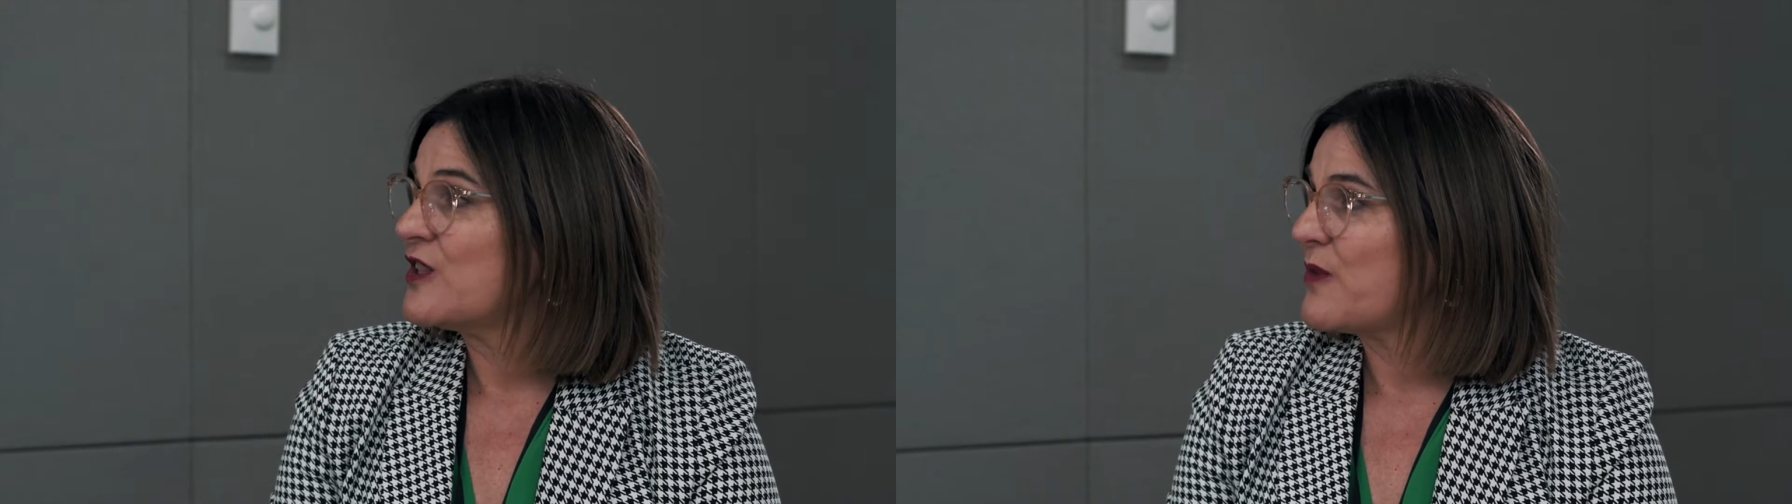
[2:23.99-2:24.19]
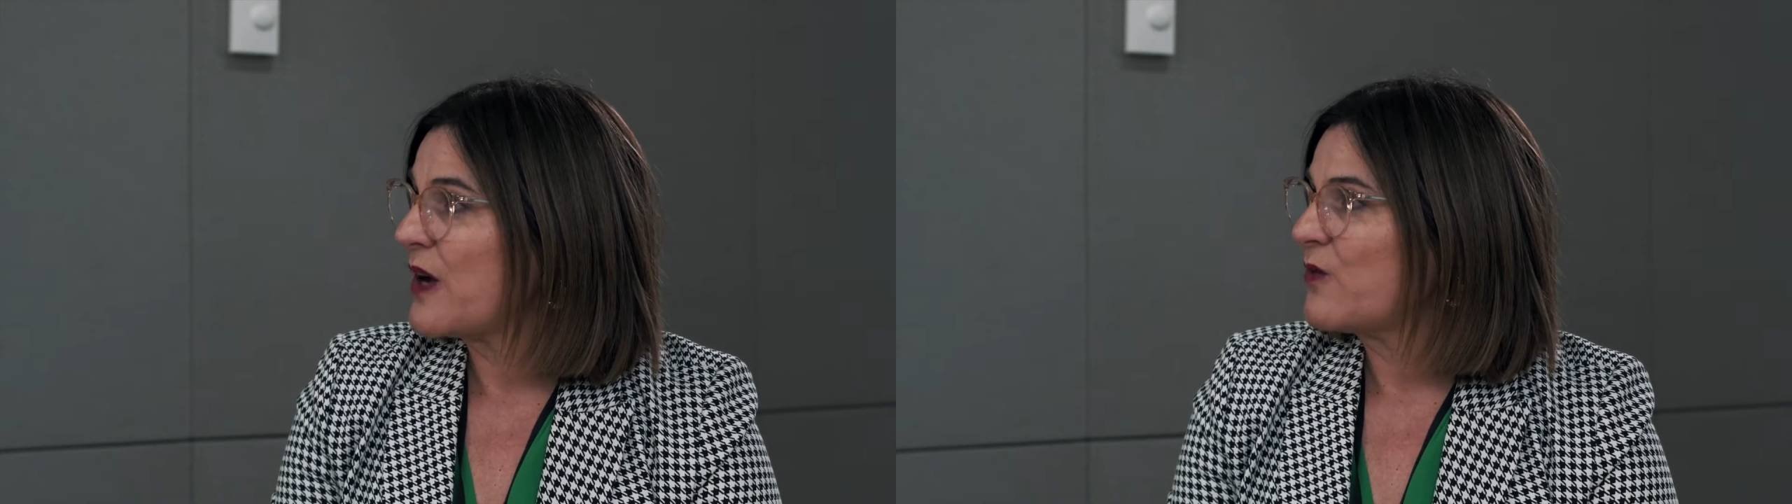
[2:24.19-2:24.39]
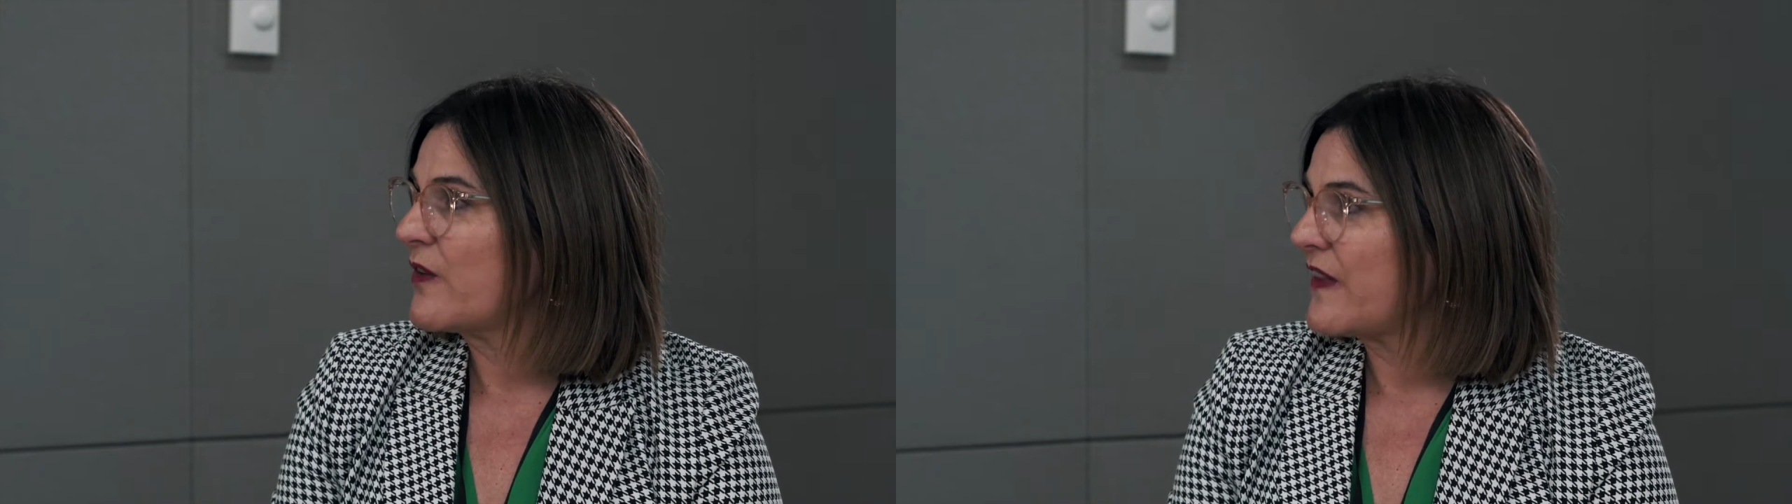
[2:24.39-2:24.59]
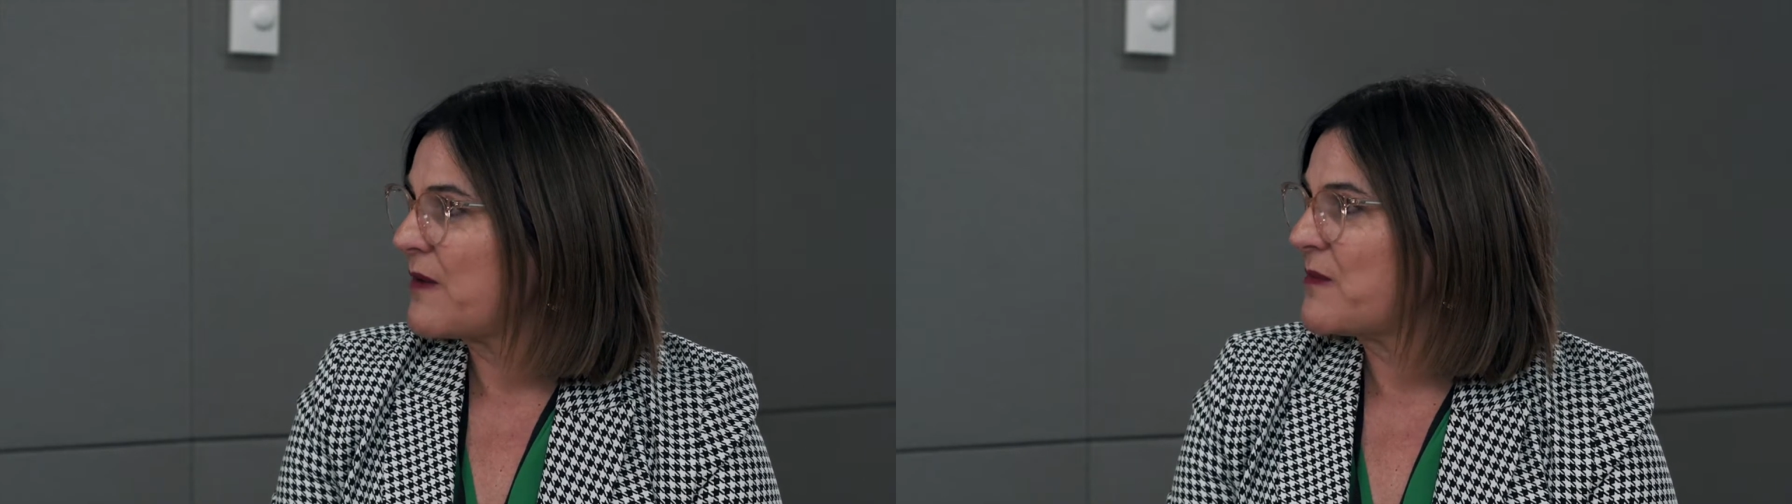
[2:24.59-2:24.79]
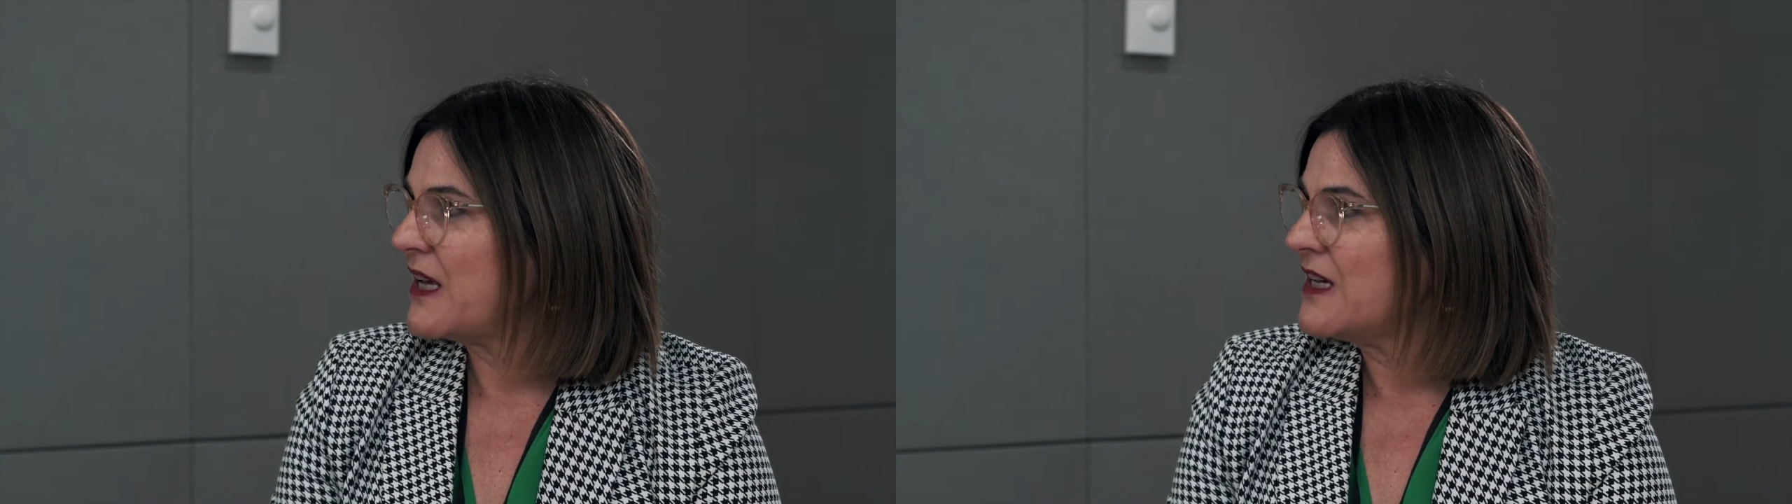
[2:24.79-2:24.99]
about what
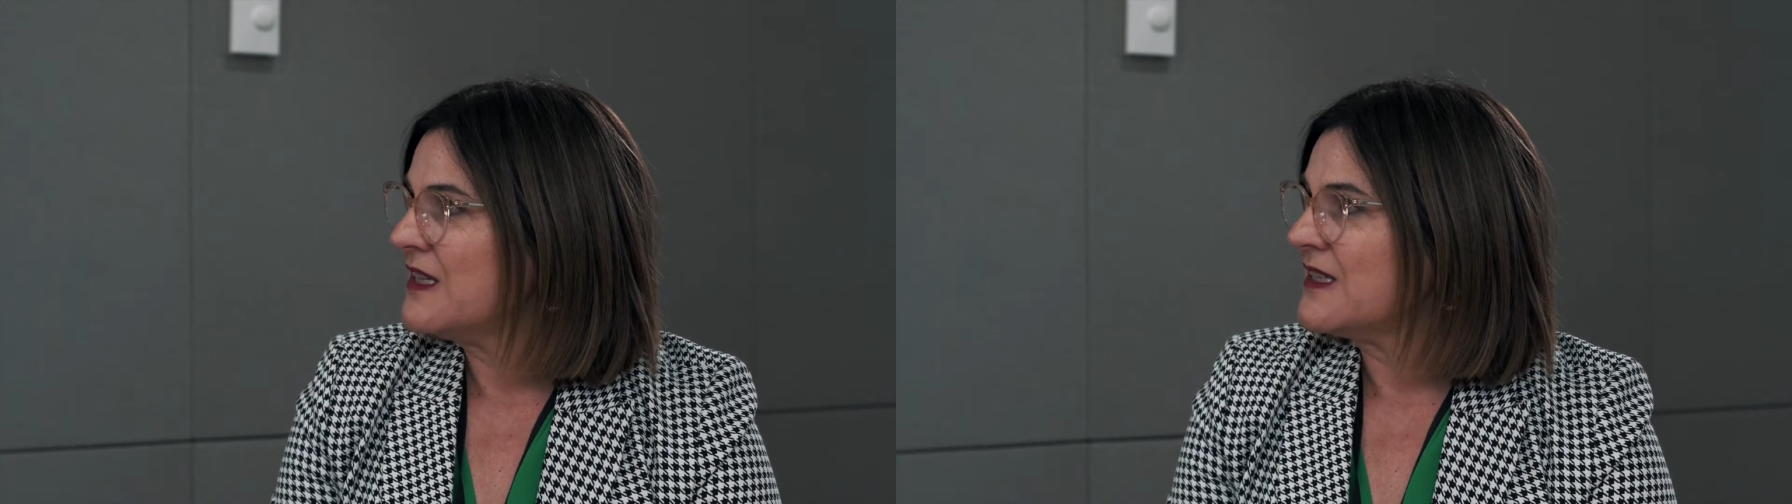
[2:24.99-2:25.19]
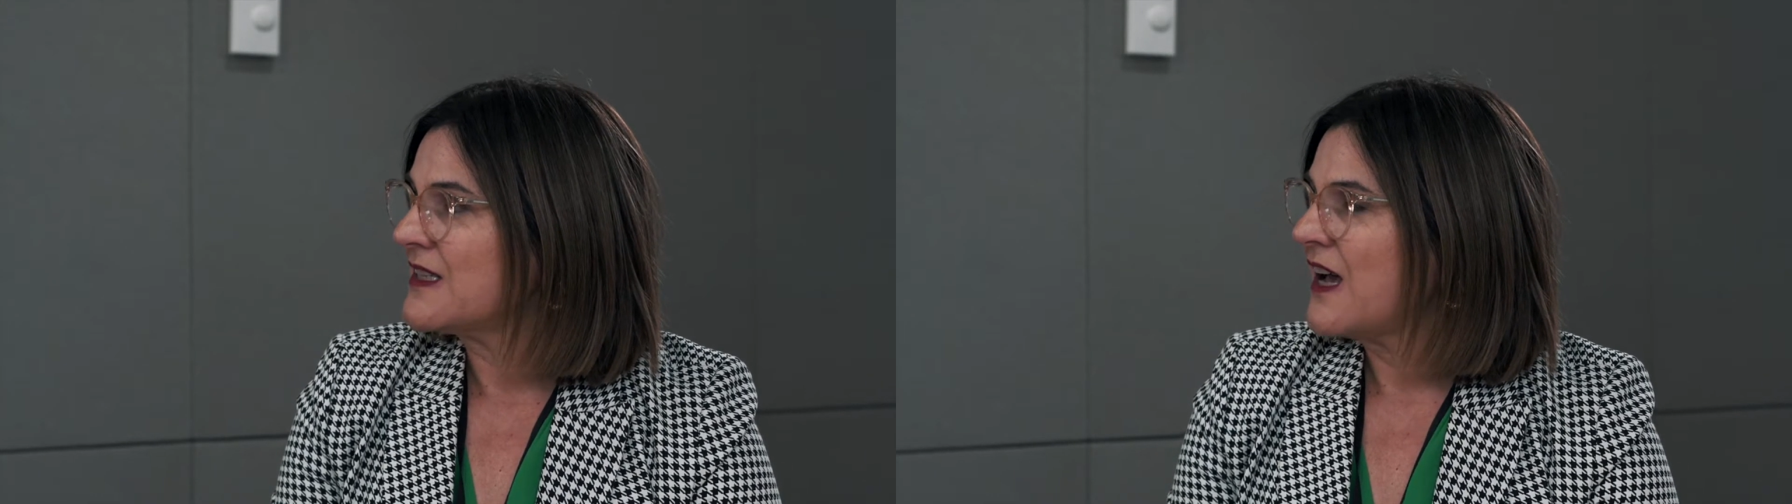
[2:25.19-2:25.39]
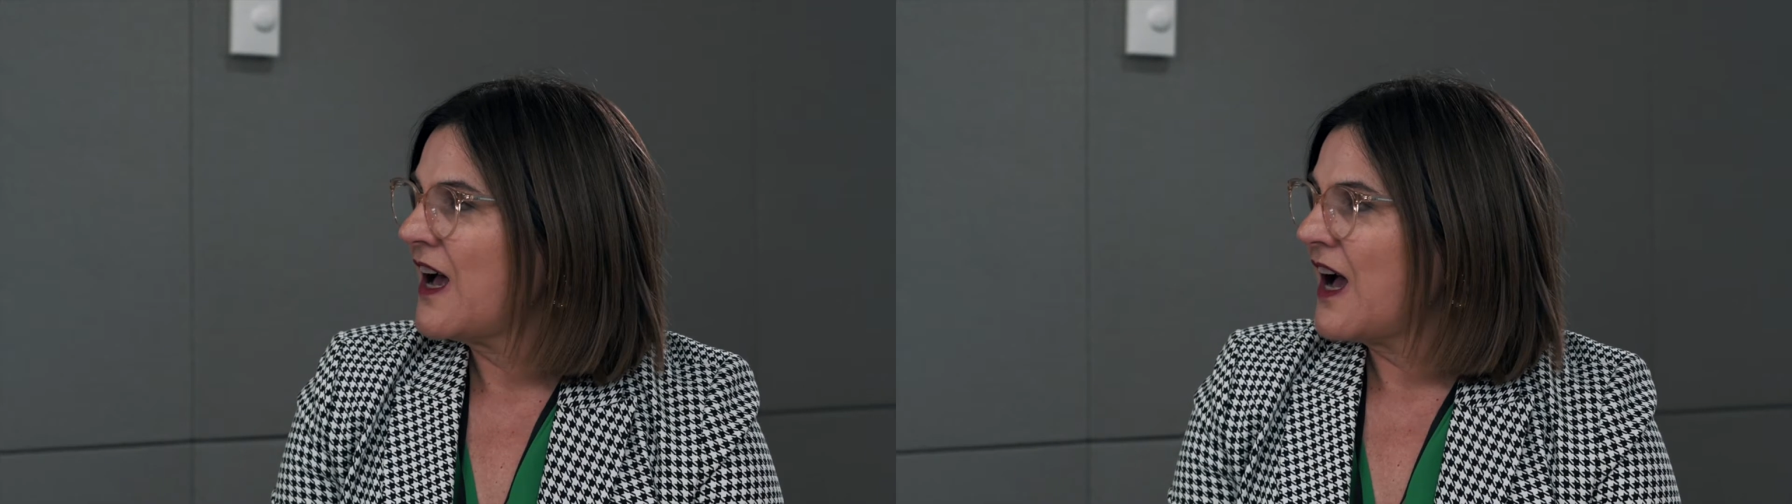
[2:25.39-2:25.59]
that means,